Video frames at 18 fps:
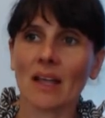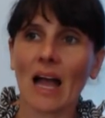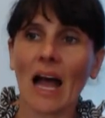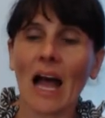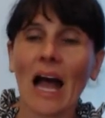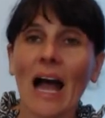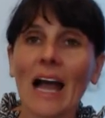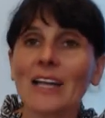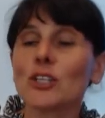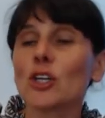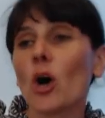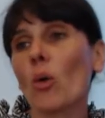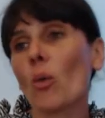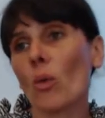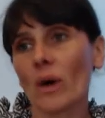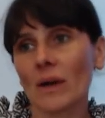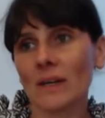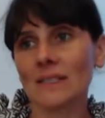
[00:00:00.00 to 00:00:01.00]
I
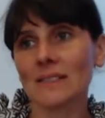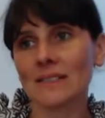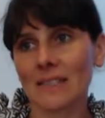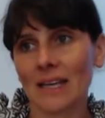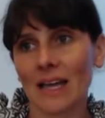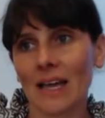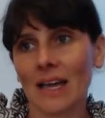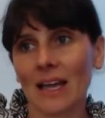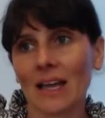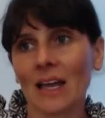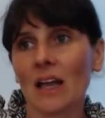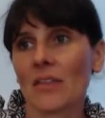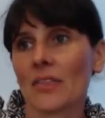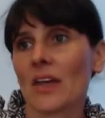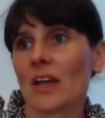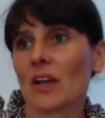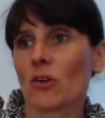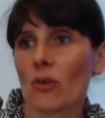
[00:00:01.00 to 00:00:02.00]
don't want to say
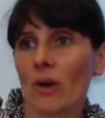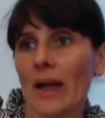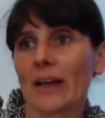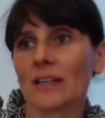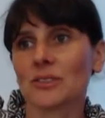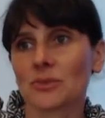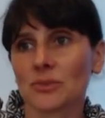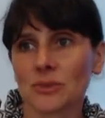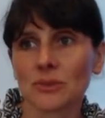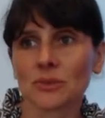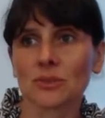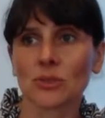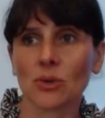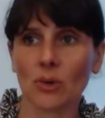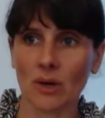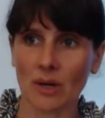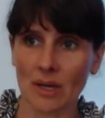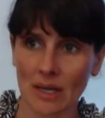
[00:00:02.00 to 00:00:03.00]
that grassroots
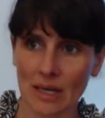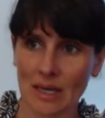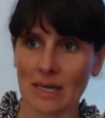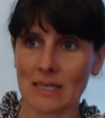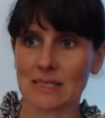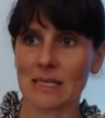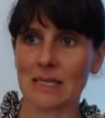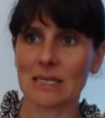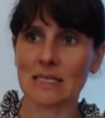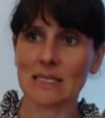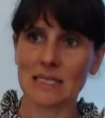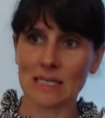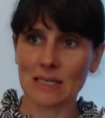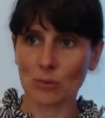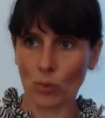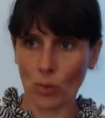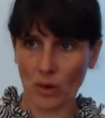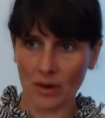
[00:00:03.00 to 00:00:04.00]
organizing
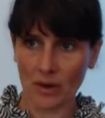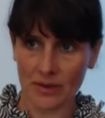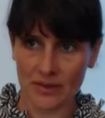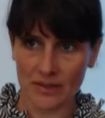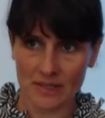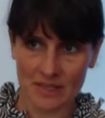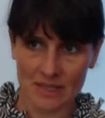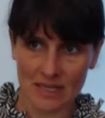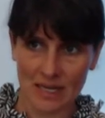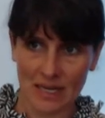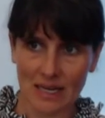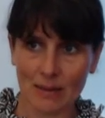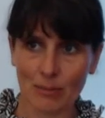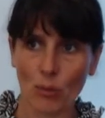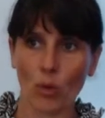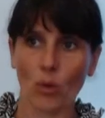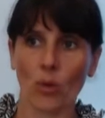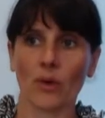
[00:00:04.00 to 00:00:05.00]
didn't work this
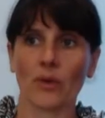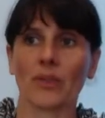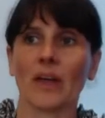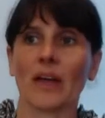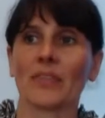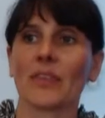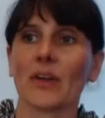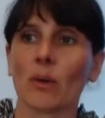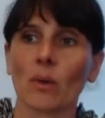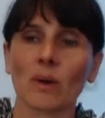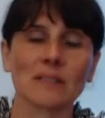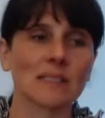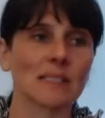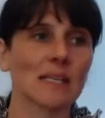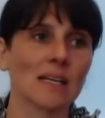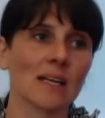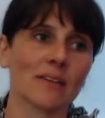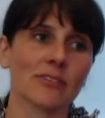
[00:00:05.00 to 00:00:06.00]
time or that there
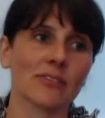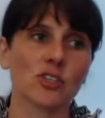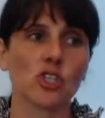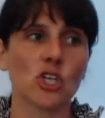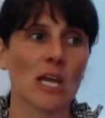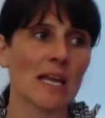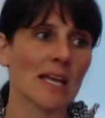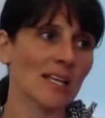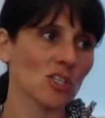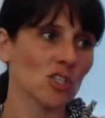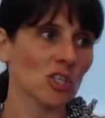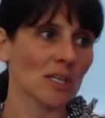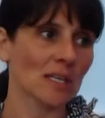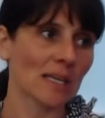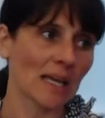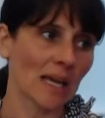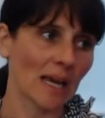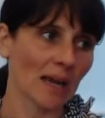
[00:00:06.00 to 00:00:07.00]
wasn't enough change
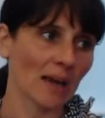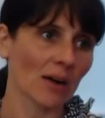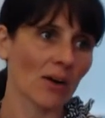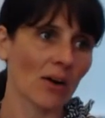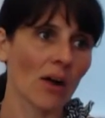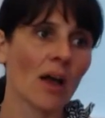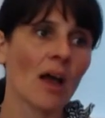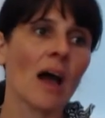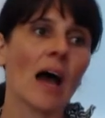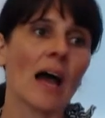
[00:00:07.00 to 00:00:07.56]
in the air.